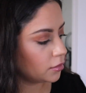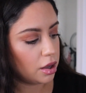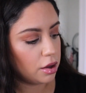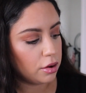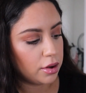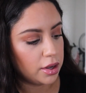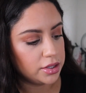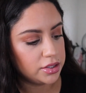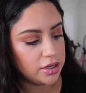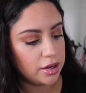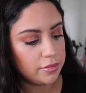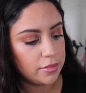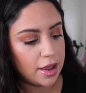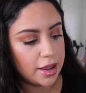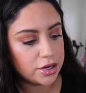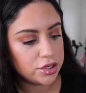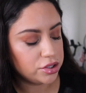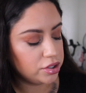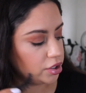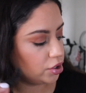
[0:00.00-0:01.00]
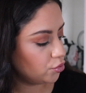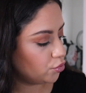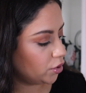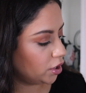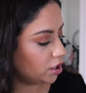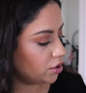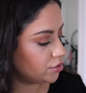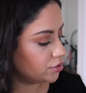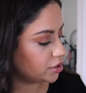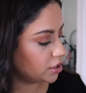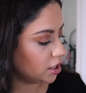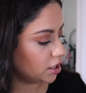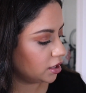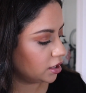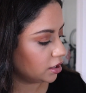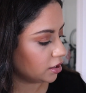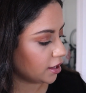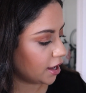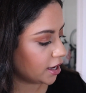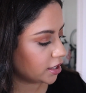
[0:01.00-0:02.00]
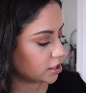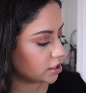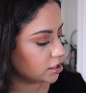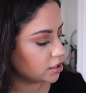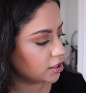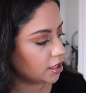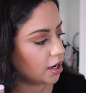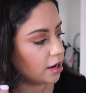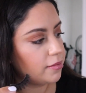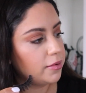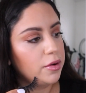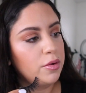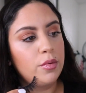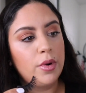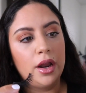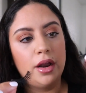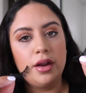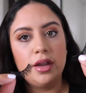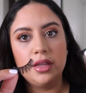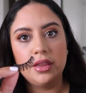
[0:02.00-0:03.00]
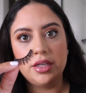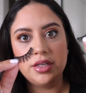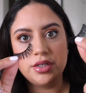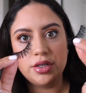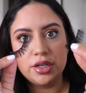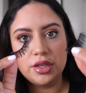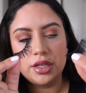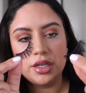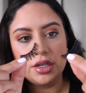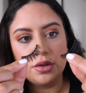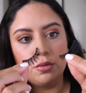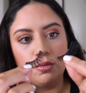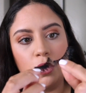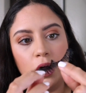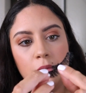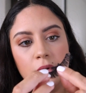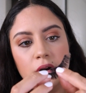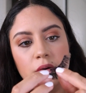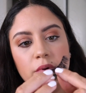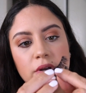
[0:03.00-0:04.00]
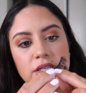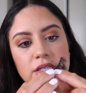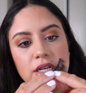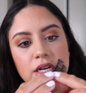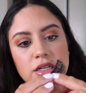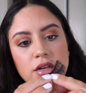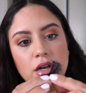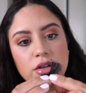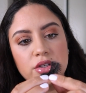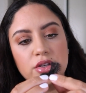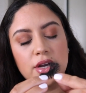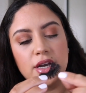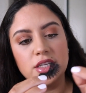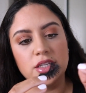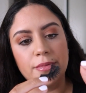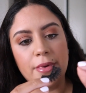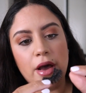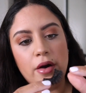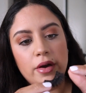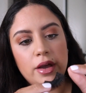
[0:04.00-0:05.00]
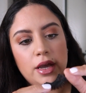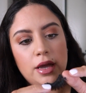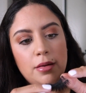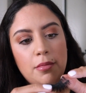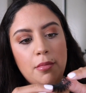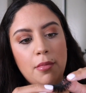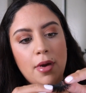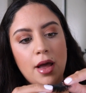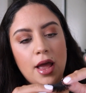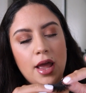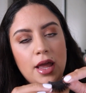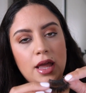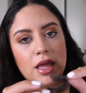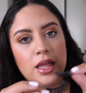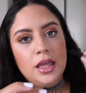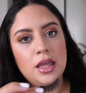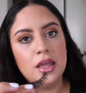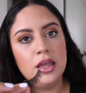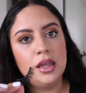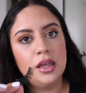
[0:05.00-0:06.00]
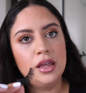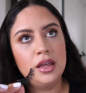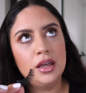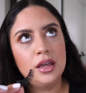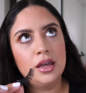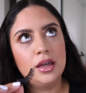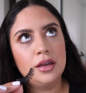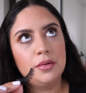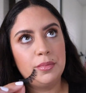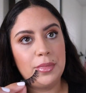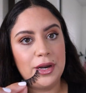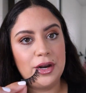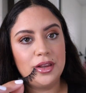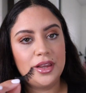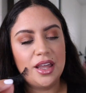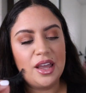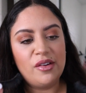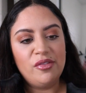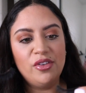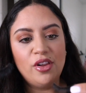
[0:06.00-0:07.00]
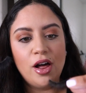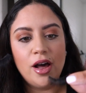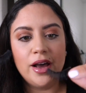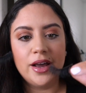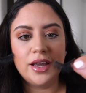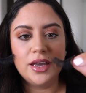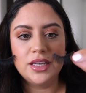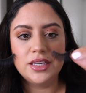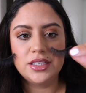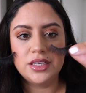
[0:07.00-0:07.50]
Okay, so I'm actually reusing the lashes that I've been wearing. These are the Walmart ones that I talked to you guys about in my bare leg vlog.